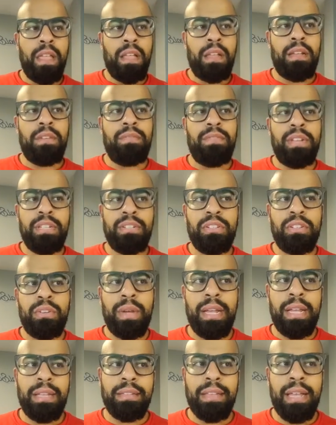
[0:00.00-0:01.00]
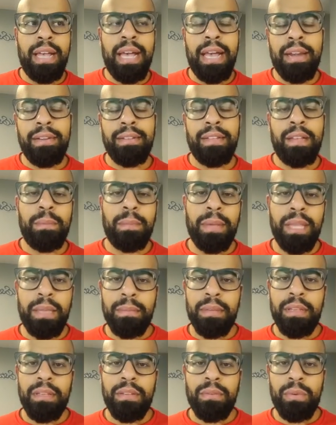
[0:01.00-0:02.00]
Conventional has a higher down
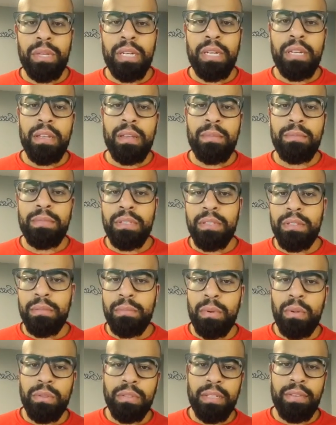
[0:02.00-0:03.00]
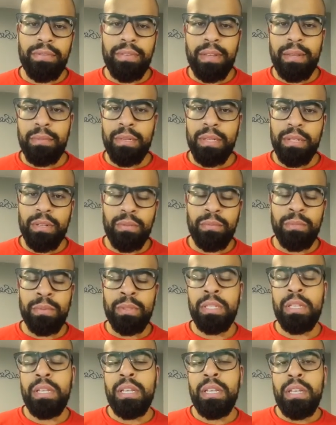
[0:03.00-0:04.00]
payment when it comes to multi-family
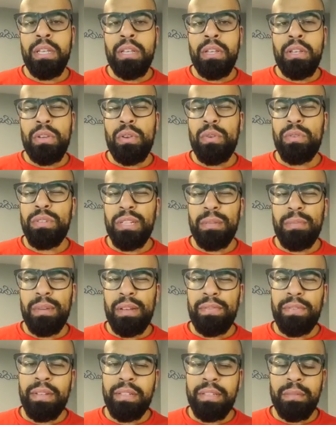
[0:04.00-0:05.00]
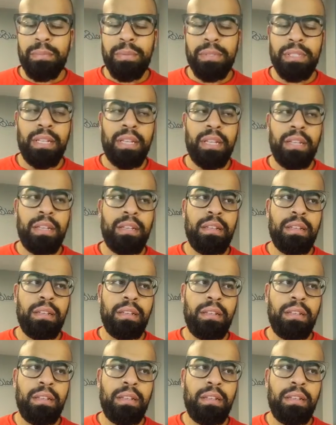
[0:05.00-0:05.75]
homes, usually about 15%.